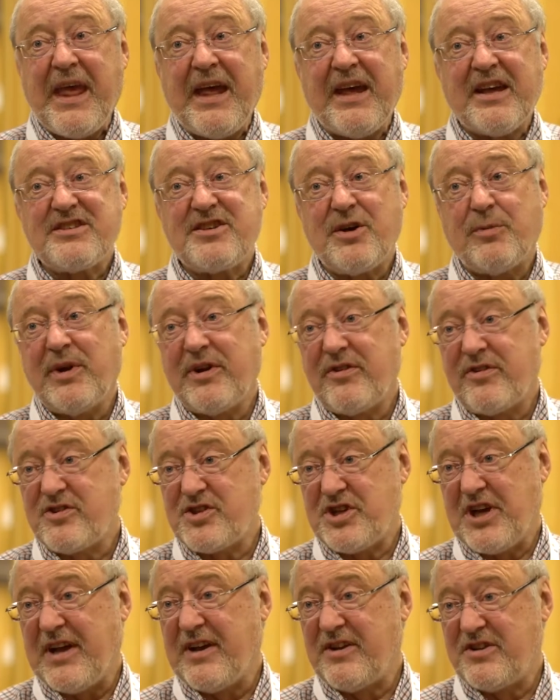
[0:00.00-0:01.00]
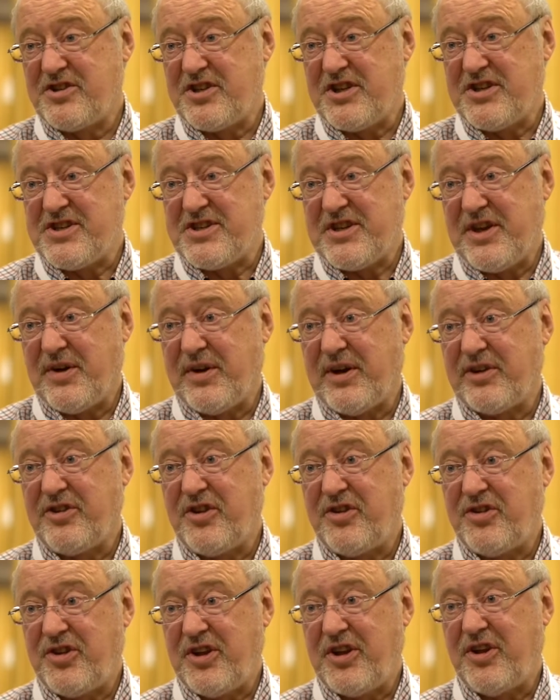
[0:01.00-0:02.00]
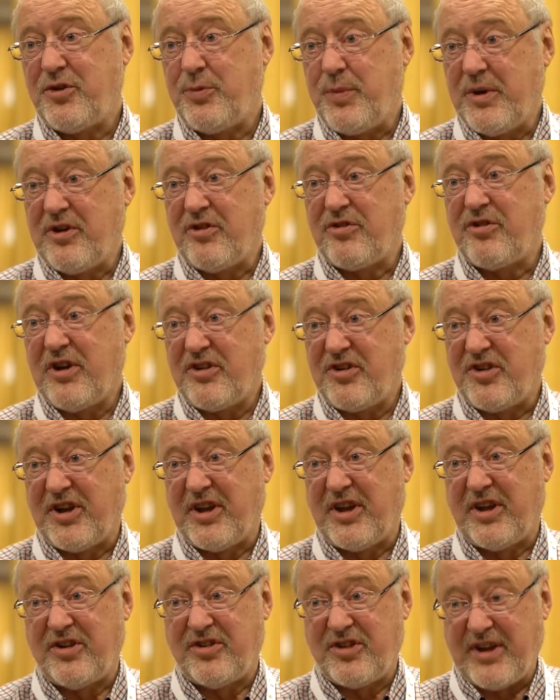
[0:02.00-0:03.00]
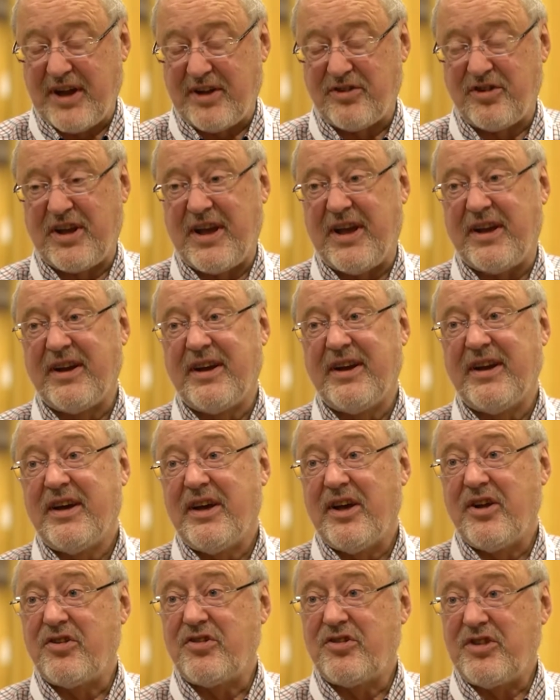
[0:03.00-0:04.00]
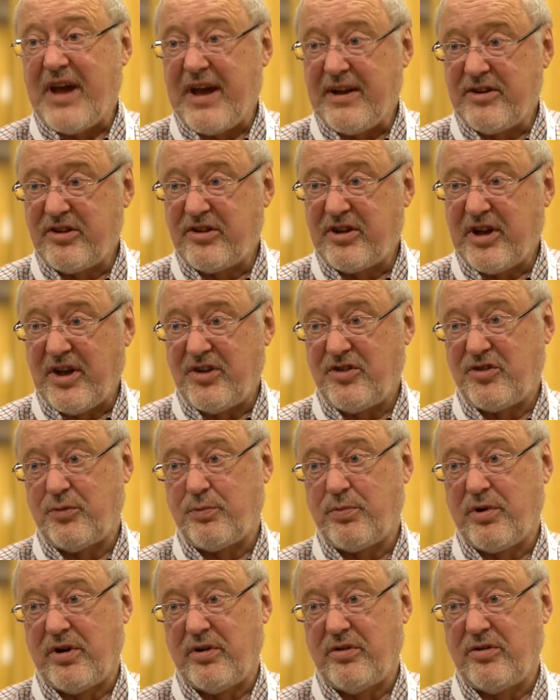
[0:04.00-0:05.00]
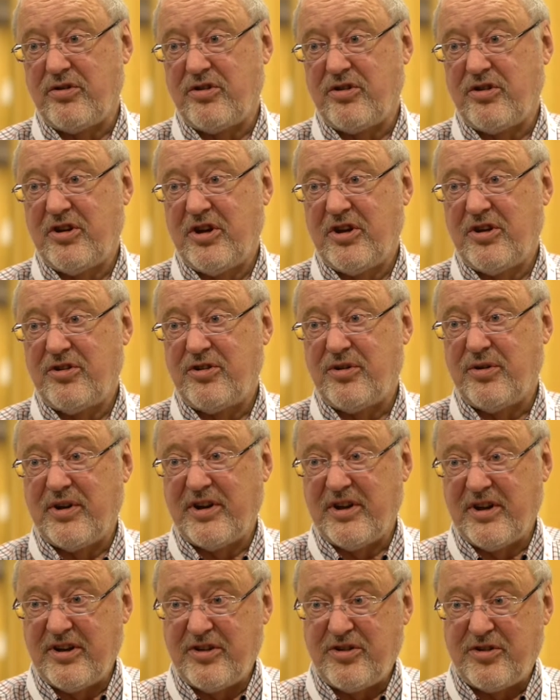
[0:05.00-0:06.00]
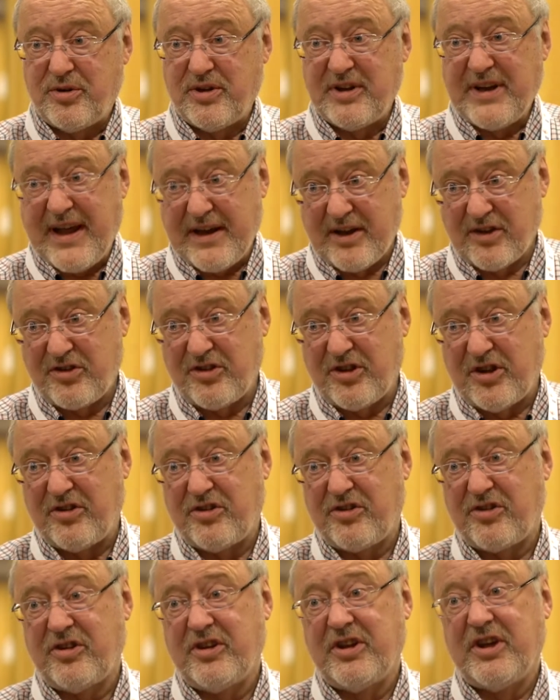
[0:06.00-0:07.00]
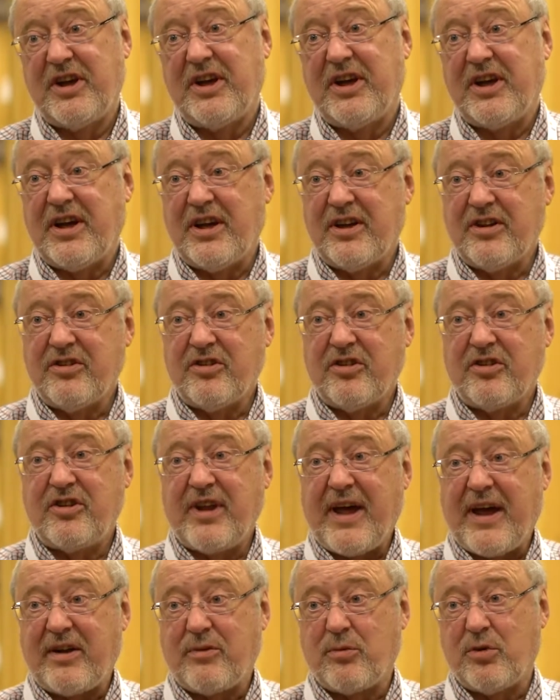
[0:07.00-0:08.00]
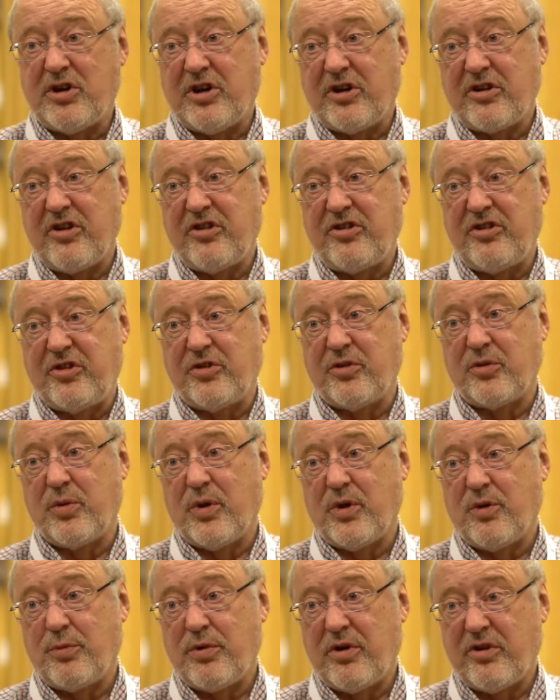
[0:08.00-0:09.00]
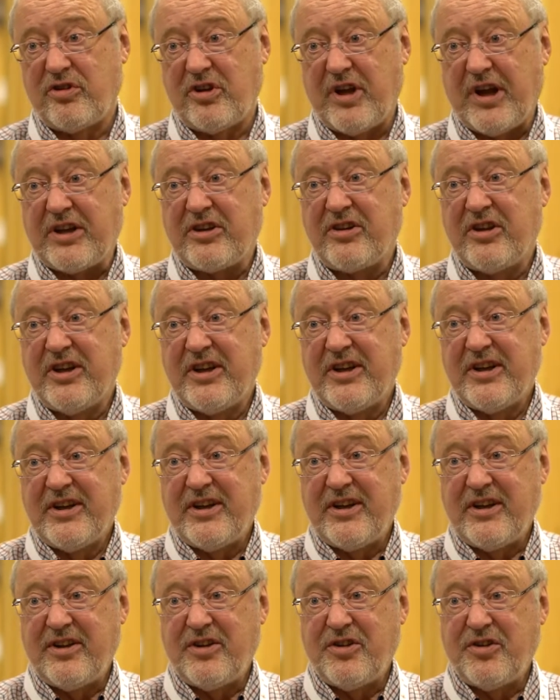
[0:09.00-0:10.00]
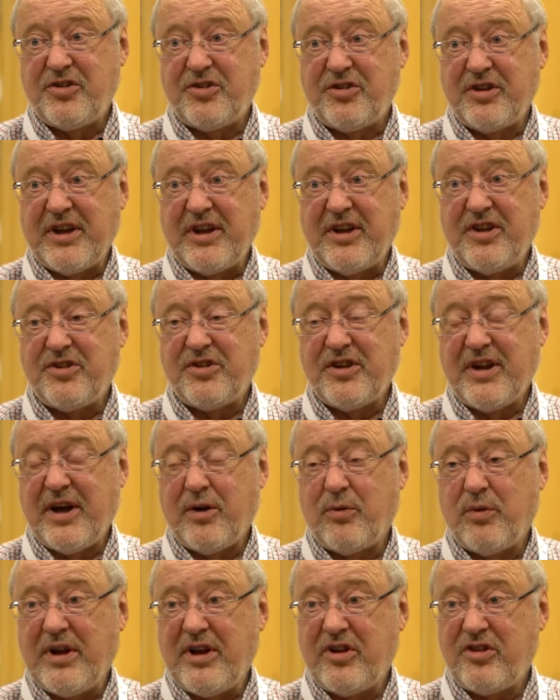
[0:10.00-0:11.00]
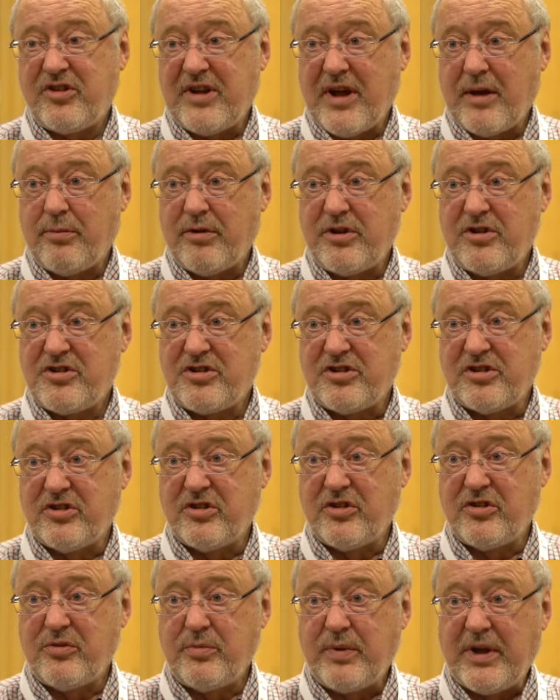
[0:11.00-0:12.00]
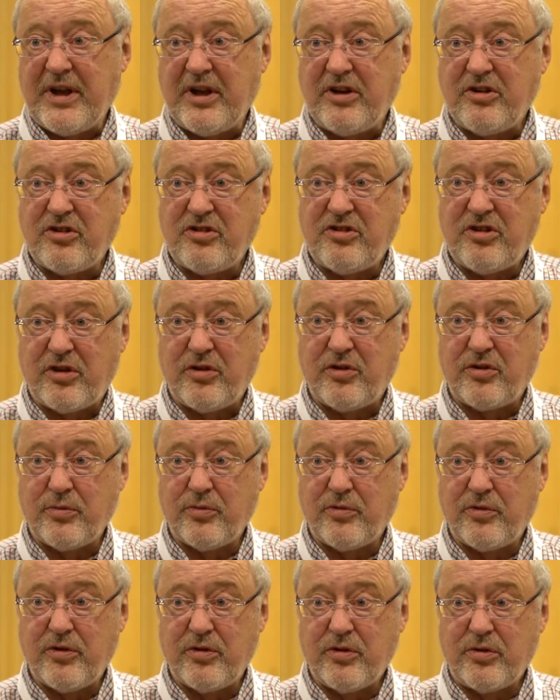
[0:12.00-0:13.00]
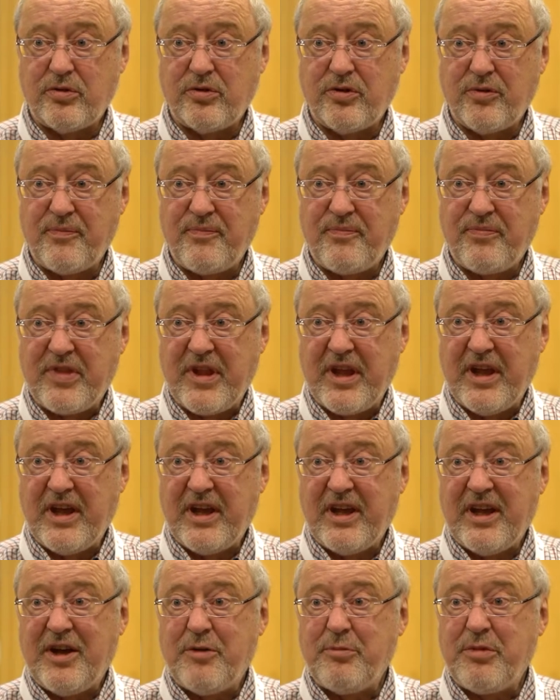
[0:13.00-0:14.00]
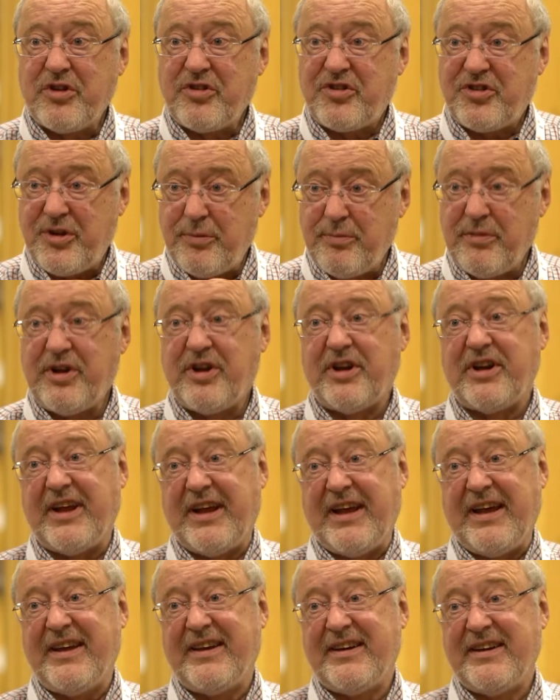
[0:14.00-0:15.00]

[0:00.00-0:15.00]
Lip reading: So one of the challenges the EORTC has been addressing is how to get a standardised approach to analysis, and that work, the HRQoL project, is now well established and beginning to show some fruit. But similarly,